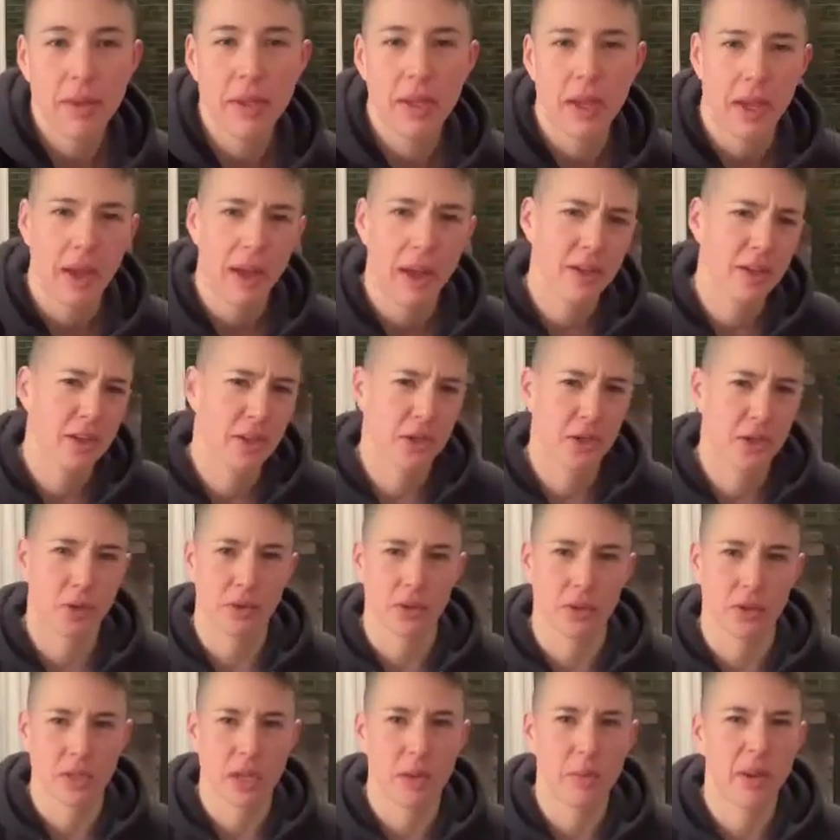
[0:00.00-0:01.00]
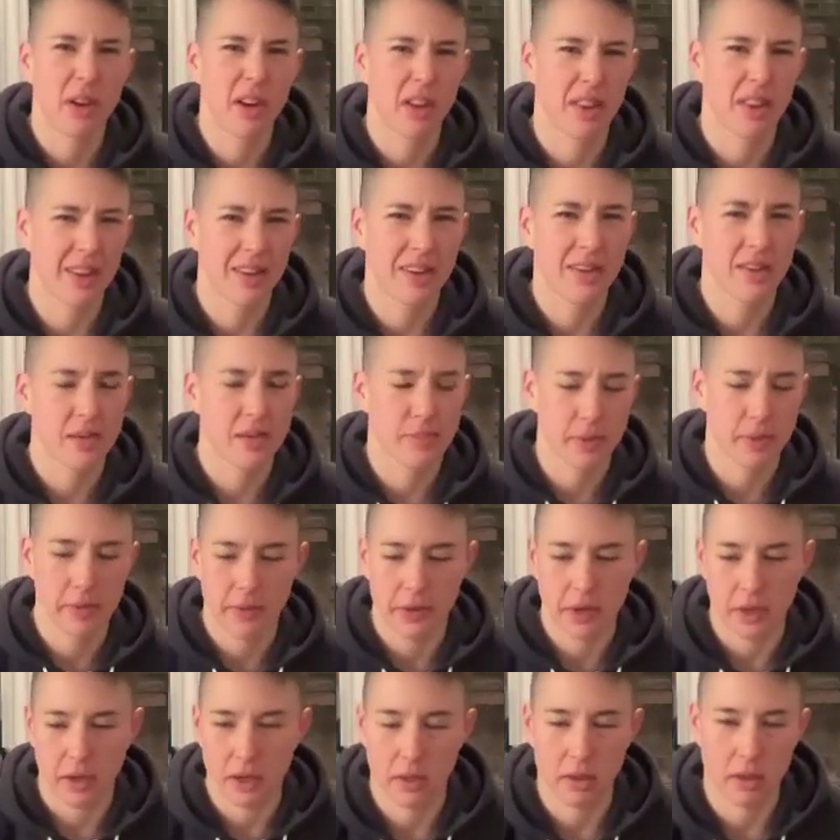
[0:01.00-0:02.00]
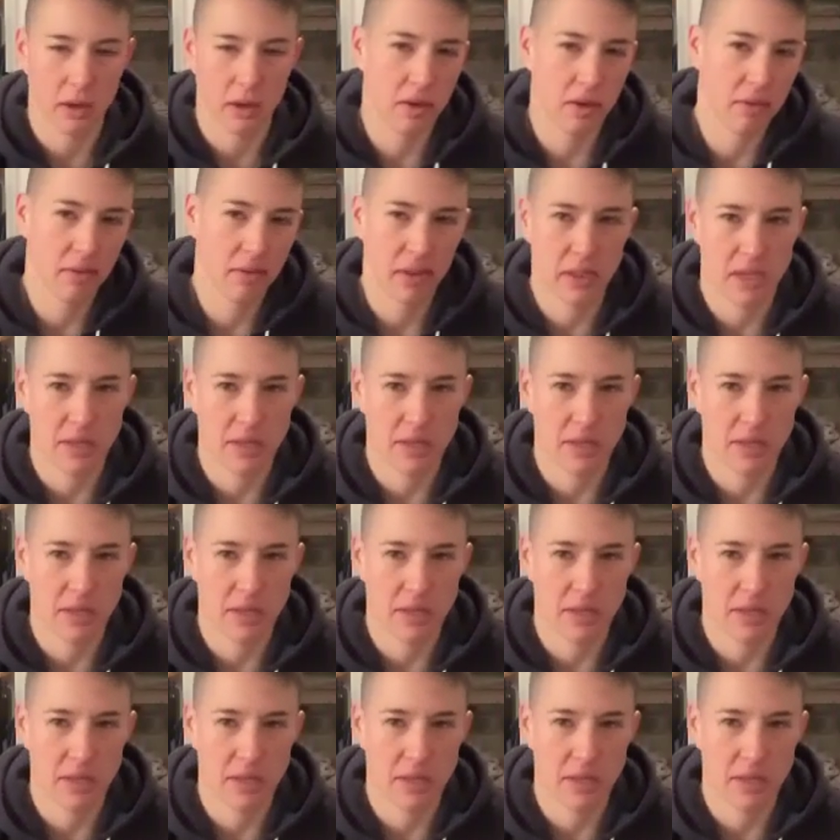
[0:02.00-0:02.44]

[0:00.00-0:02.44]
But yeah, head and shoulders. I mean, that didn't smell very good, though.